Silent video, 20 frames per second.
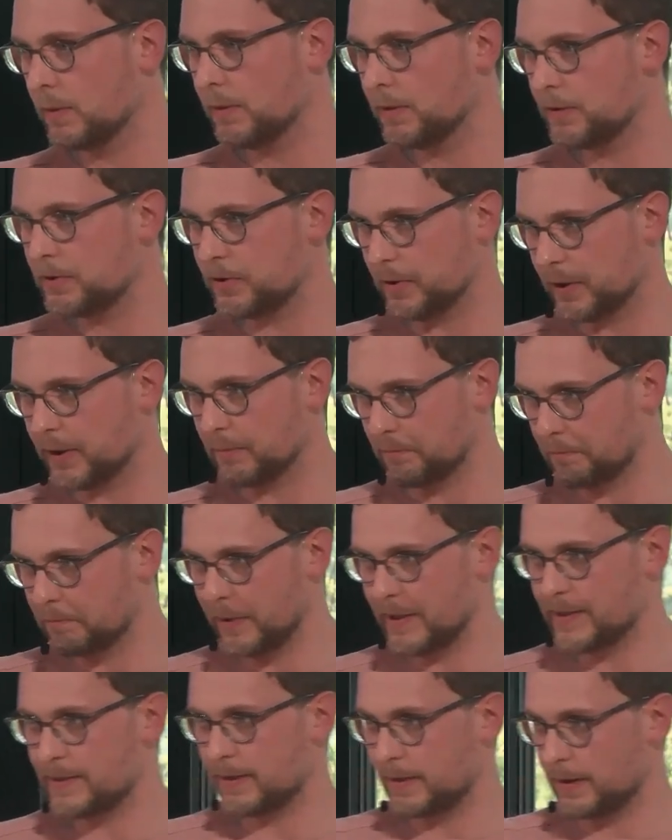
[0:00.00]
So you can
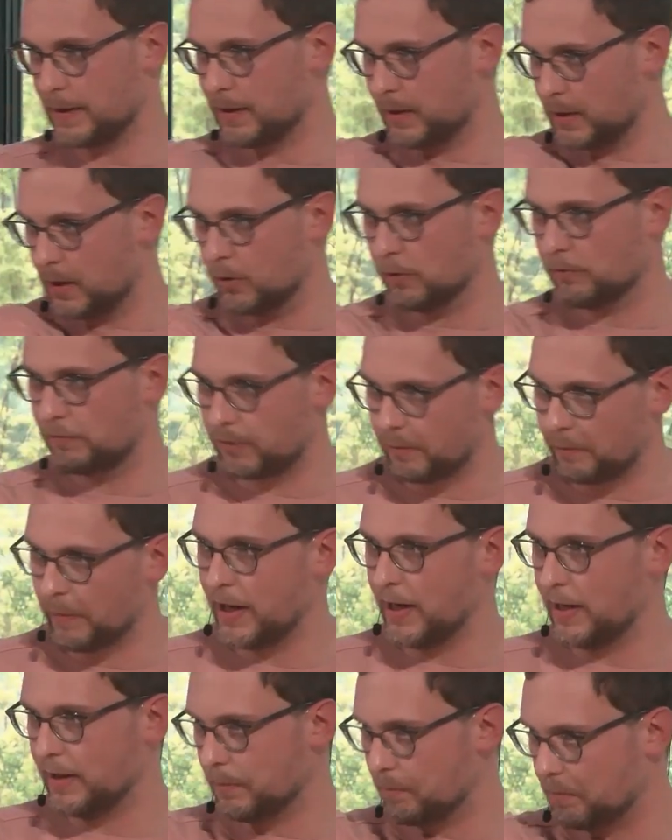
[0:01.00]
basically go from
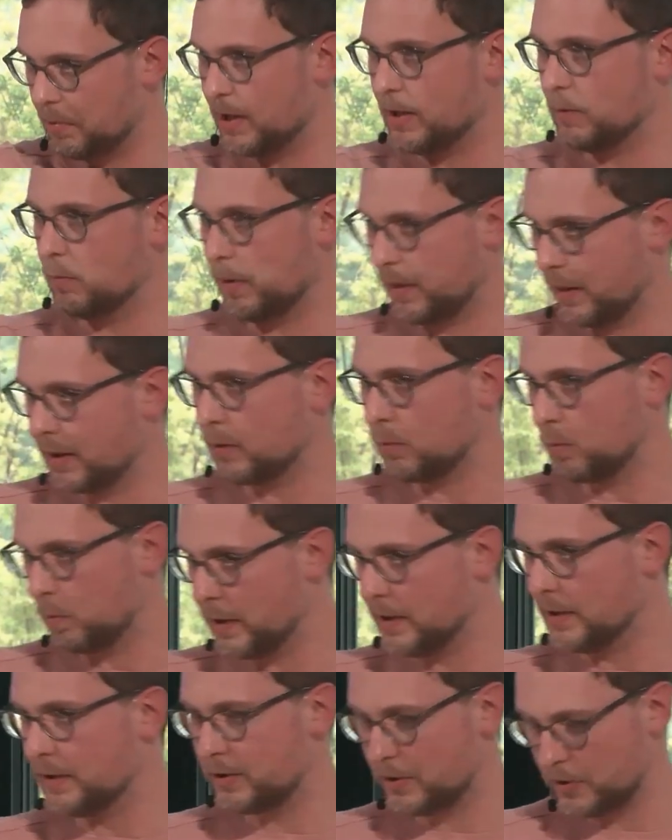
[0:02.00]
A to B without
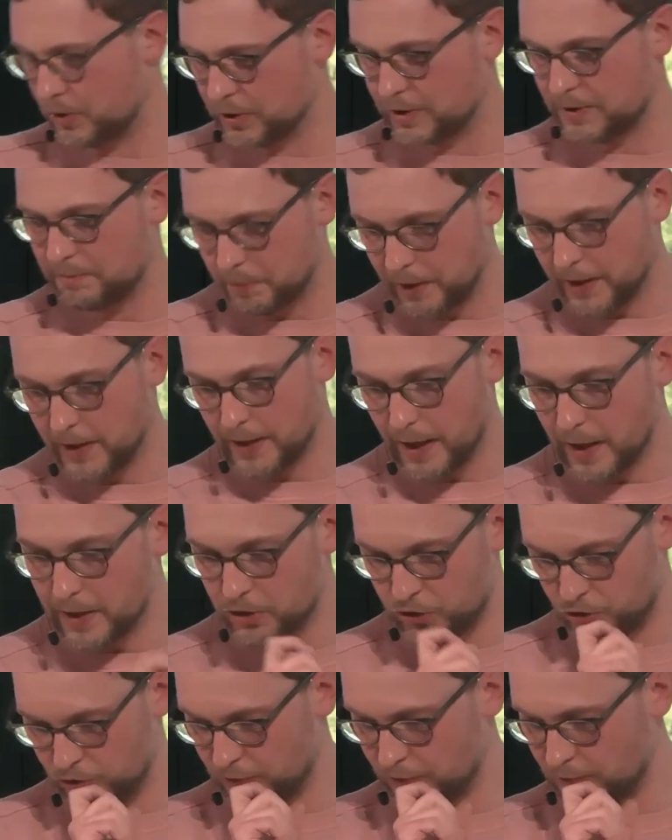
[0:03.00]
wind, just by an
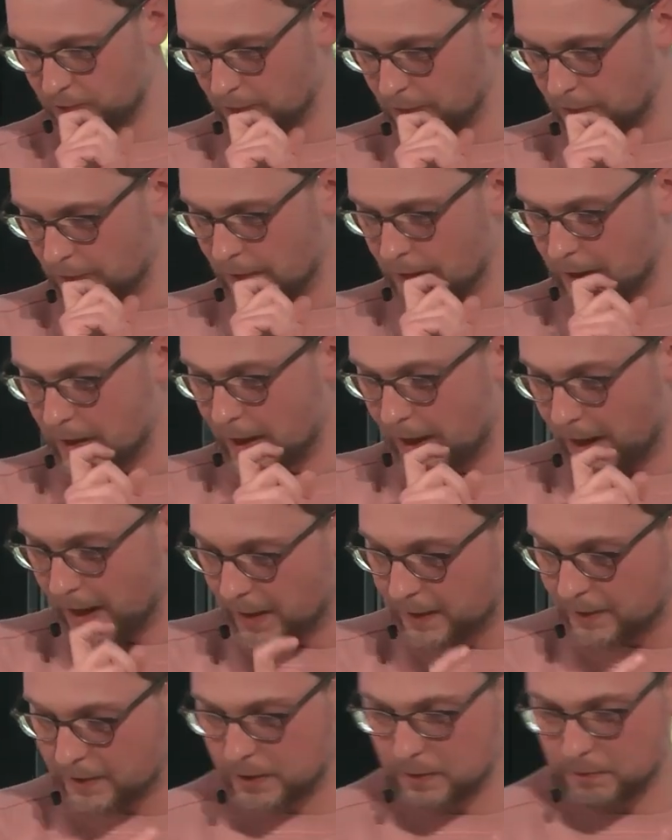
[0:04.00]
engine.
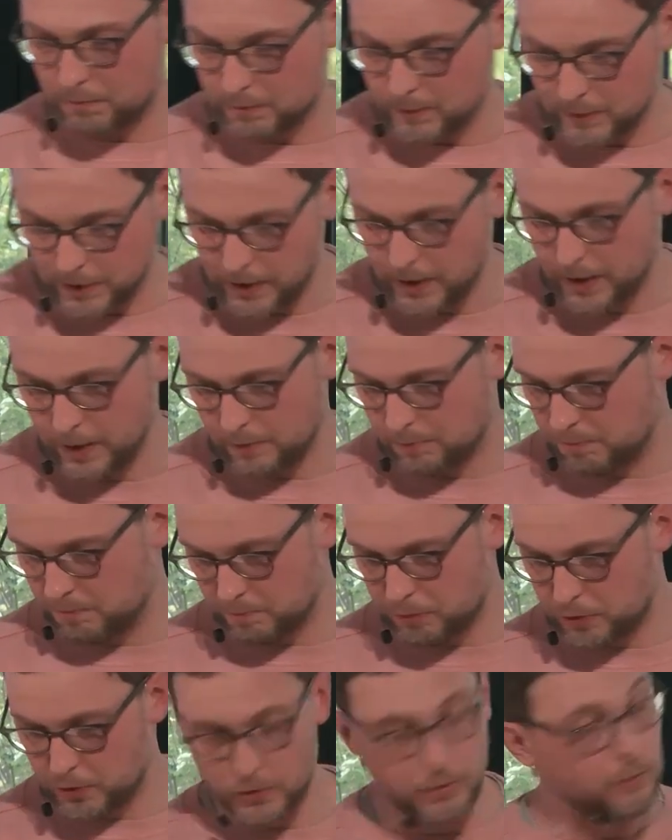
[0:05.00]
And the
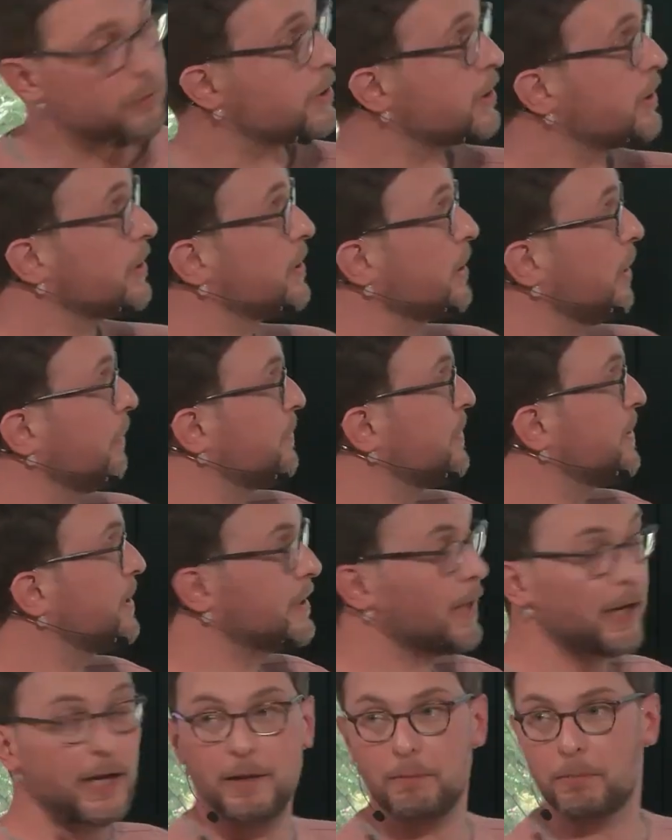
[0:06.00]
producers of
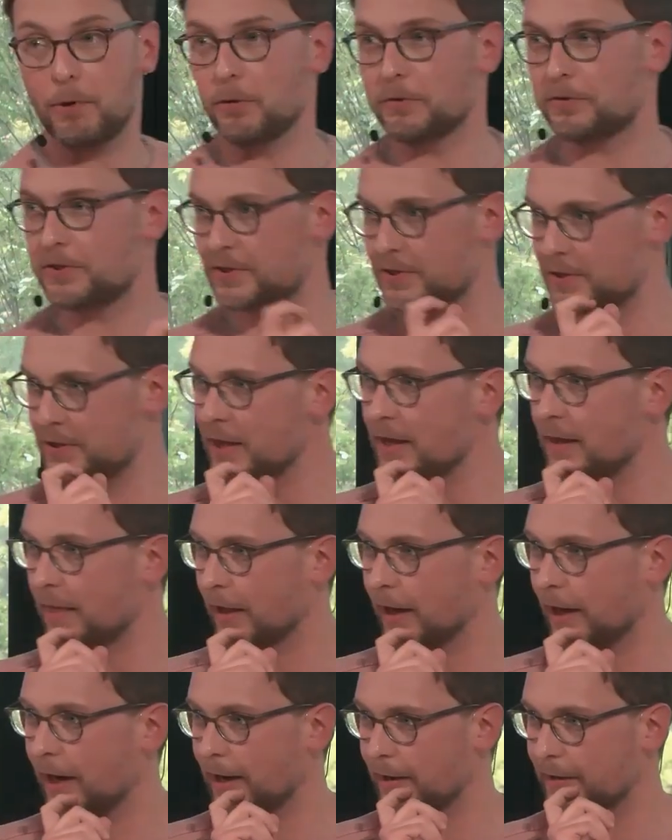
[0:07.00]
sailboats see
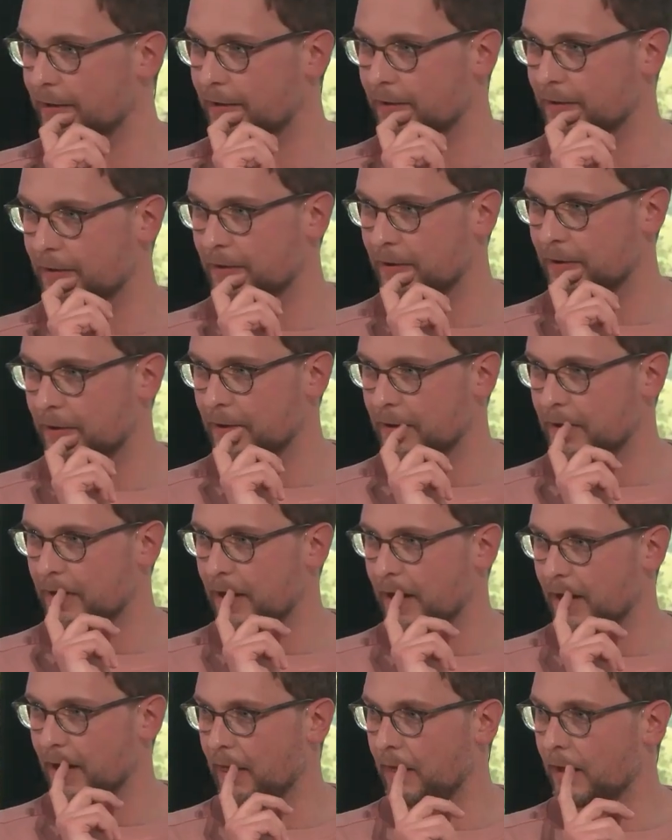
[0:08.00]
that
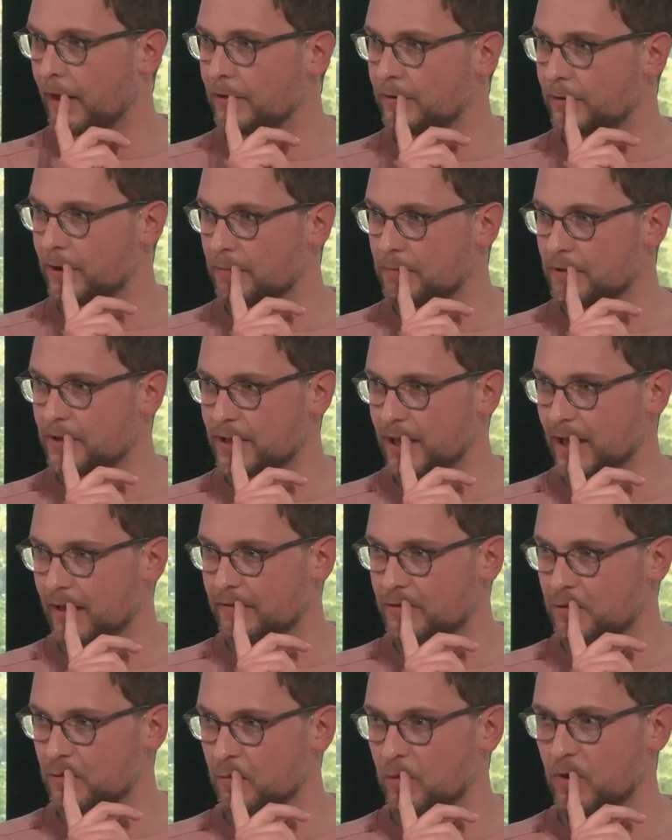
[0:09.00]
and think to
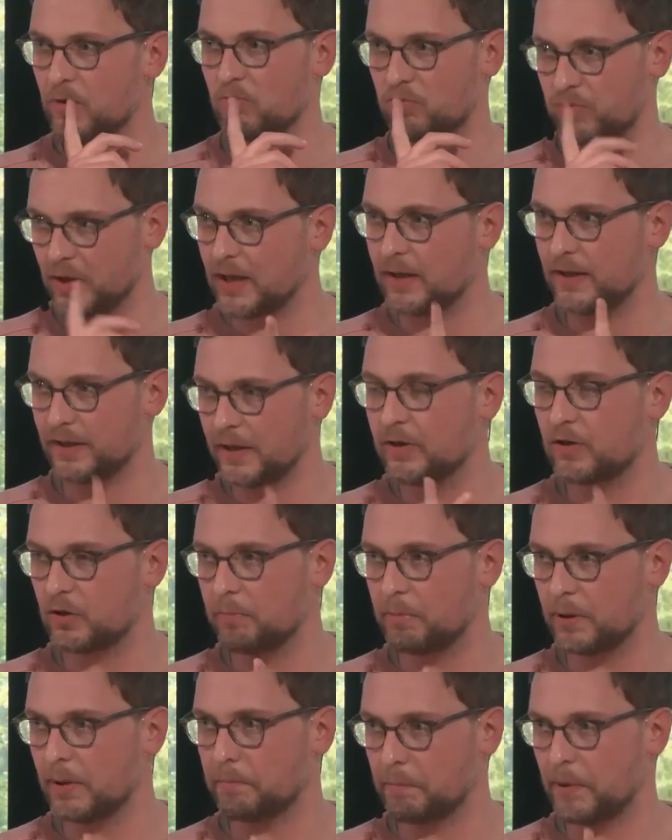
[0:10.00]
themselves, we really need to
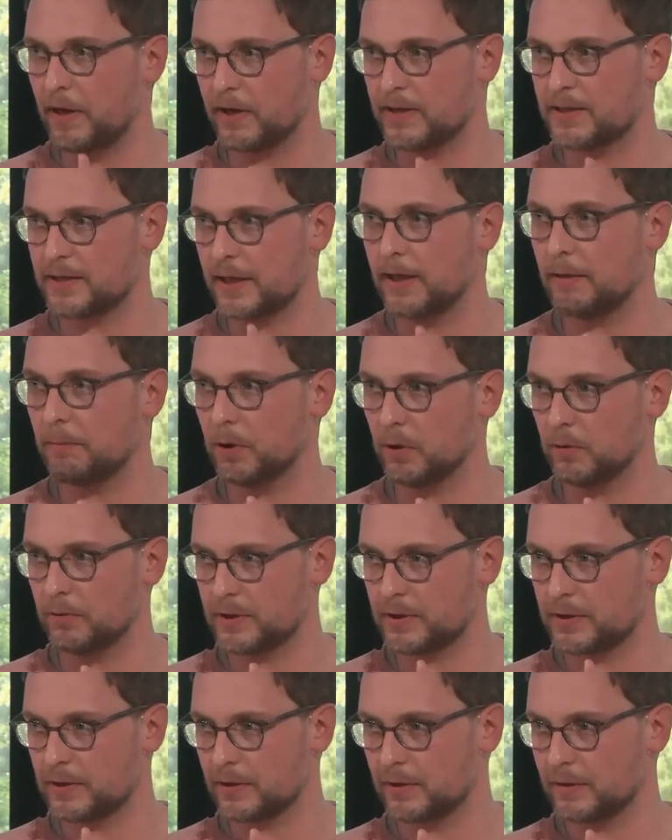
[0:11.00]
build better
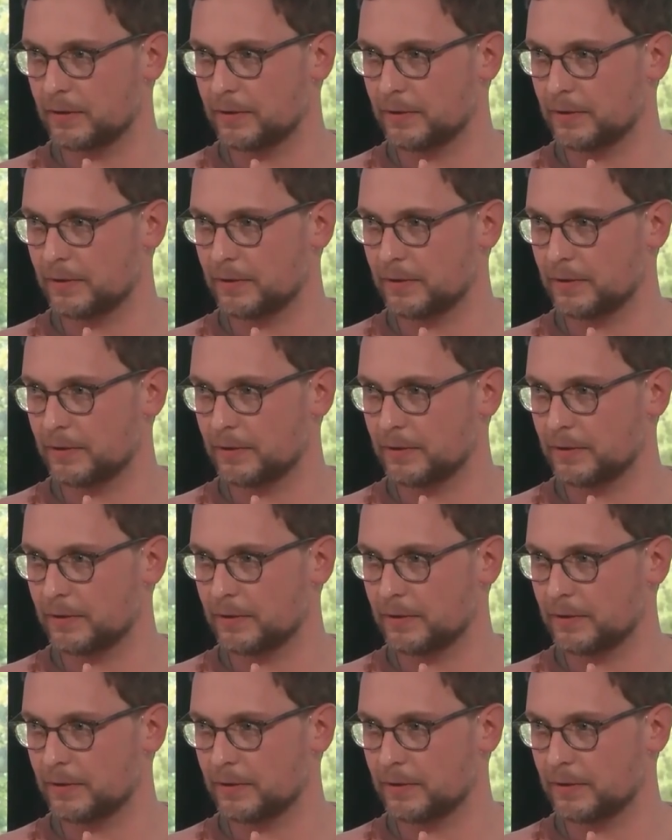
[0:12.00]
sailboats.